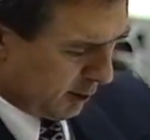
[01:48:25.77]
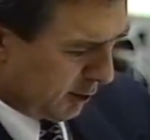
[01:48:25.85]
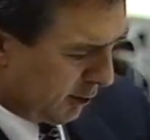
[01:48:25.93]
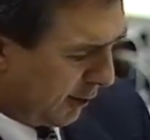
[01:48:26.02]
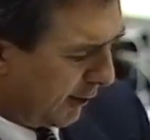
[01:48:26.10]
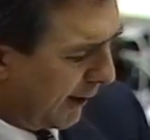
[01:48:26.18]

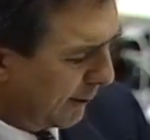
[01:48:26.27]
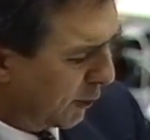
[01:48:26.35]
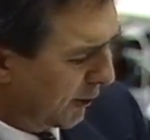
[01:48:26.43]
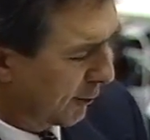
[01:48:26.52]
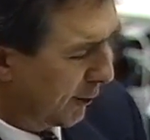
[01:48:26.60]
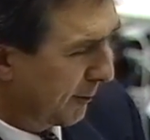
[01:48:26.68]
Your Honor, I'm
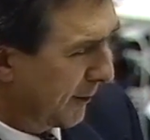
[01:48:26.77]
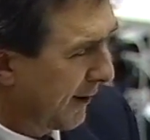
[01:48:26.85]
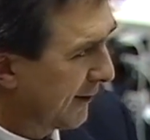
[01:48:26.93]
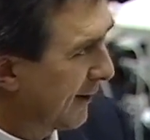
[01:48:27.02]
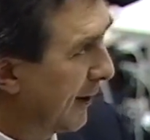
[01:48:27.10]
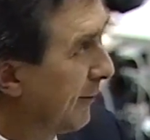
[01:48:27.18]
going to repeat,
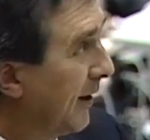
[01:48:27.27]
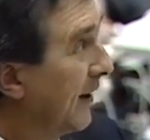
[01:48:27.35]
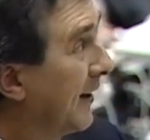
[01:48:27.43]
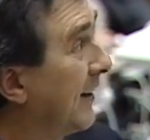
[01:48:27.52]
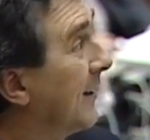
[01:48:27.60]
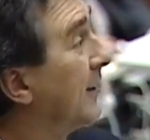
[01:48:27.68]
if I
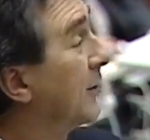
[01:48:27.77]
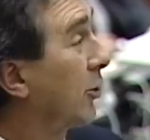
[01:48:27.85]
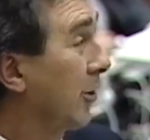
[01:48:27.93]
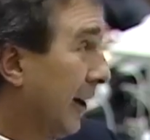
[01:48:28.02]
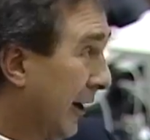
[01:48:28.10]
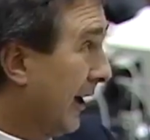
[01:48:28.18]
may, in
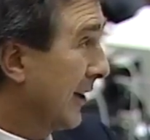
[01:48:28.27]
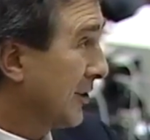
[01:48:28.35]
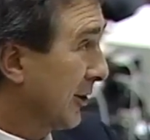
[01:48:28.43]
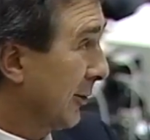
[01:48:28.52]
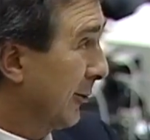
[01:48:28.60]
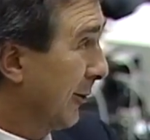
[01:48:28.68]

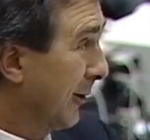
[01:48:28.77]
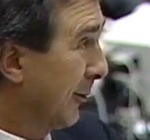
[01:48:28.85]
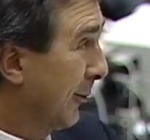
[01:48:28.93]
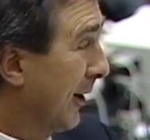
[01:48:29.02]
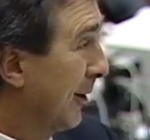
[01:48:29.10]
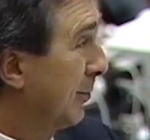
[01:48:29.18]
chronological order,
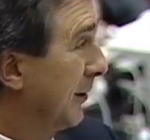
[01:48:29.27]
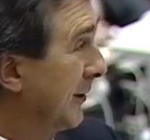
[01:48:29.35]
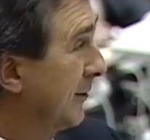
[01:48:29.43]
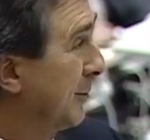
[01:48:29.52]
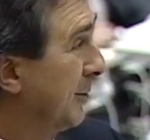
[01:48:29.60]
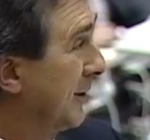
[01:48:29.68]
what I
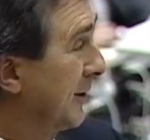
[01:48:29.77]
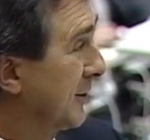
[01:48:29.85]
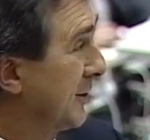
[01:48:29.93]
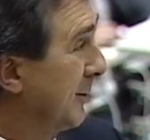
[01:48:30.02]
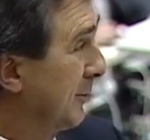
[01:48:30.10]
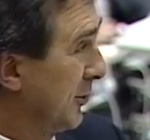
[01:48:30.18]
believe to be those
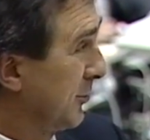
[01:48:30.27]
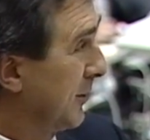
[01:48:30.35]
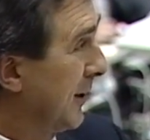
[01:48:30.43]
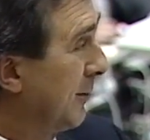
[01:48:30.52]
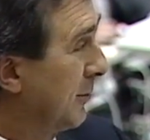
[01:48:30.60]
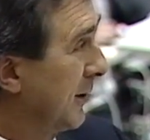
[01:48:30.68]
numbers. Would
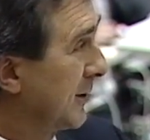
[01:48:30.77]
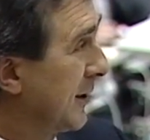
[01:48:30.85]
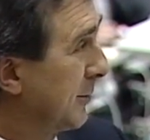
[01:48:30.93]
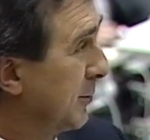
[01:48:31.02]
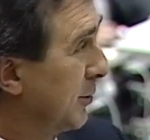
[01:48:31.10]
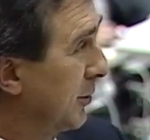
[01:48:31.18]
that be
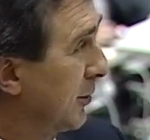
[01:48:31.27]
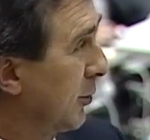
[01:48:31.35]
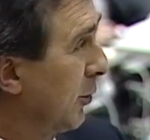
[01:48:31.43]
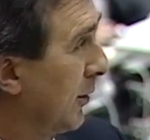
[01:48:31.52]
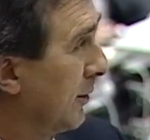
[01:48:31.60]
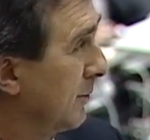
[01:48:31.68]
acceptable to the court?